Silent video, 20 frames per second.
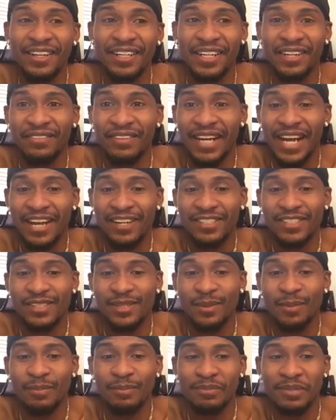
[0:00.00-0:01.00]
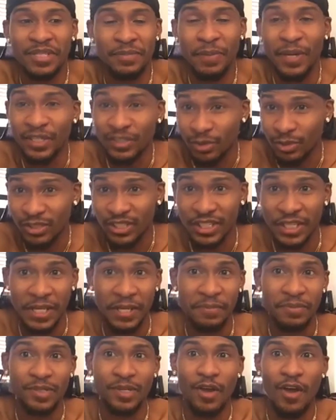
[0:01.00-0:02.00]
giving out some special
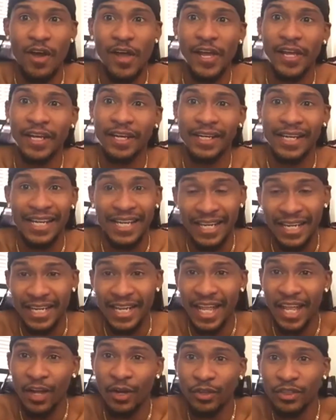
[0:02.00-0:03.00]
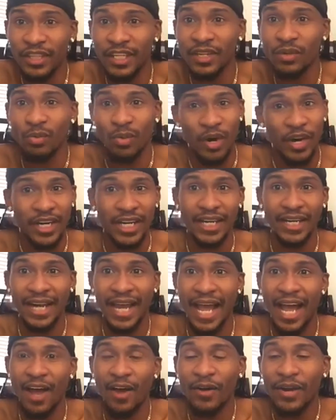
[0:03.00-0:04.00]
tips on eating healthy, working
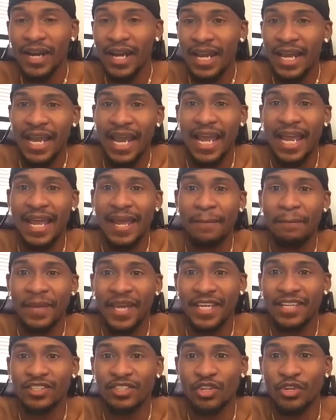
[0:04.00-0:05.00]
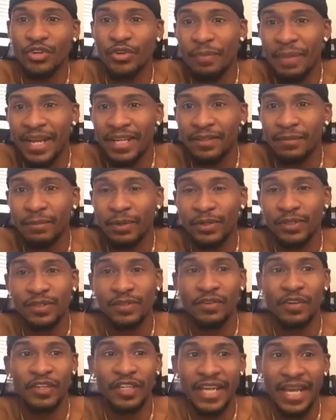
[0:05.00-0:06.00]
out, and making sure you make the most
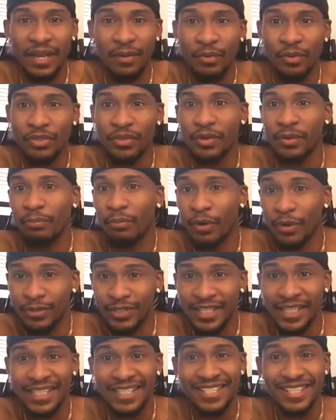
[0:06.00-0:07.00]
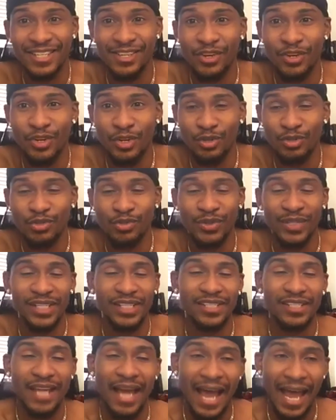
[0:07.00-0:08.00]
of your day with your proteins and your
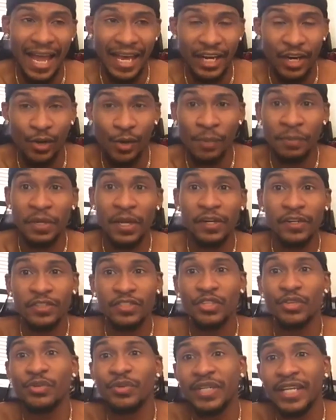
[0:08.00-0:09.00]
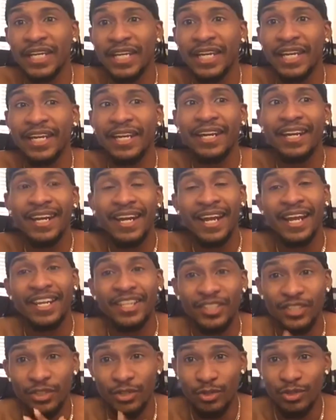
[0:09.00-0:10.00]
nutrients. I know I'm gonna tune in.
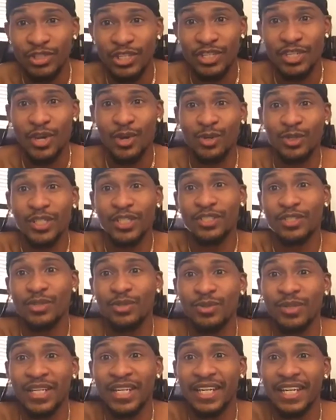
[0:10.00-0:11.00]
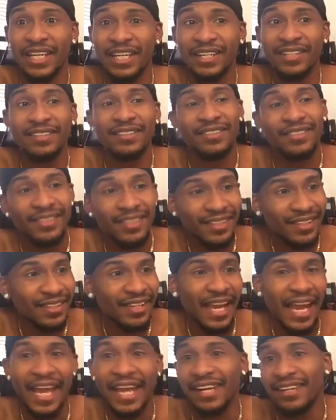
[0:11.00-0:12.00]
You should totally tune in.
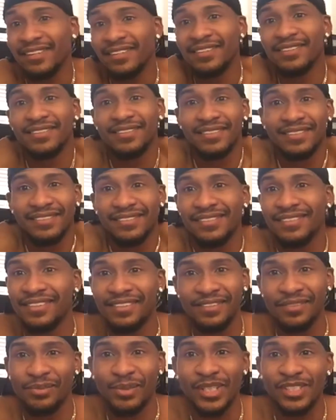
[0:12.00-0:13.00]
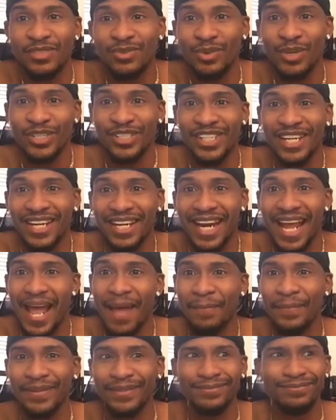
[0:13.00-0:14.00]
Hey, what's the worst that could
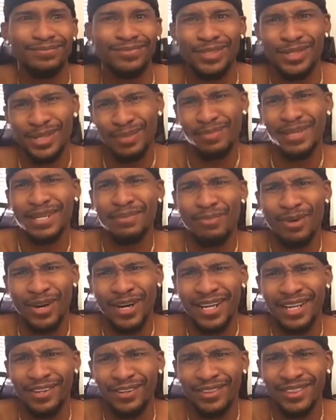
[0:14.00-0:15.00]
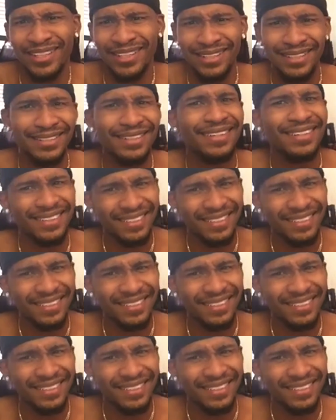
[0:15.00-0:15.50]
happen? You can be more healthy.